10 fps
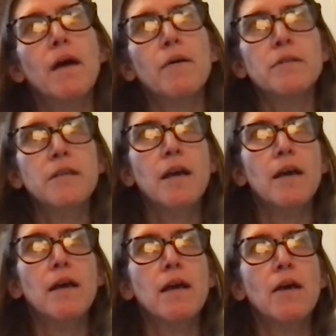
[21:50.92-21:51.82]
I would
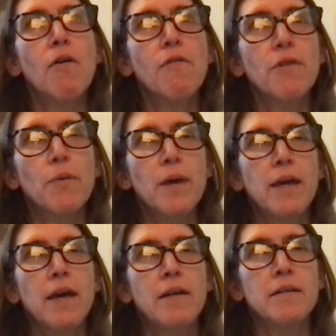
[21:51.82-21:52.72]
say over the
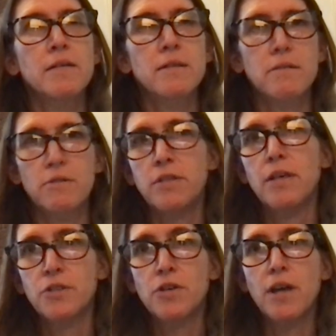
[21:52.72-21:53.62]
weekend, just
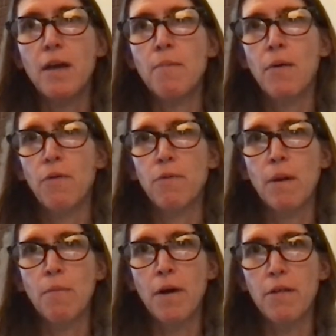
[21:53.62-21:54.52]
yesterday, I met with
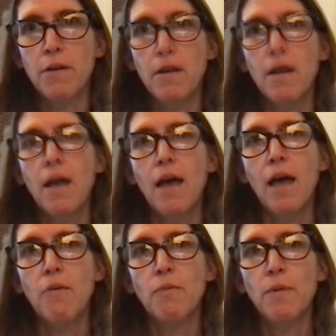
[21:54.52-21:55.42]
my mother
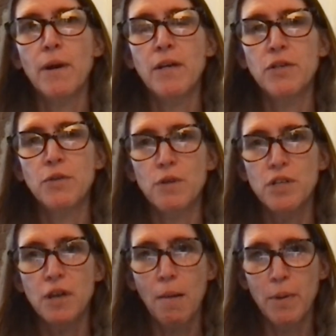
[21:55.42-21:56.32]
and we went to a
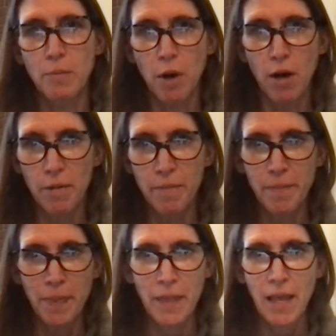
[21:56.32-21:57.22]
shopping mall,
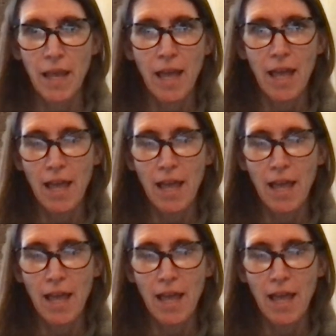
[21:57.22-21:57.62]
mm-hmm.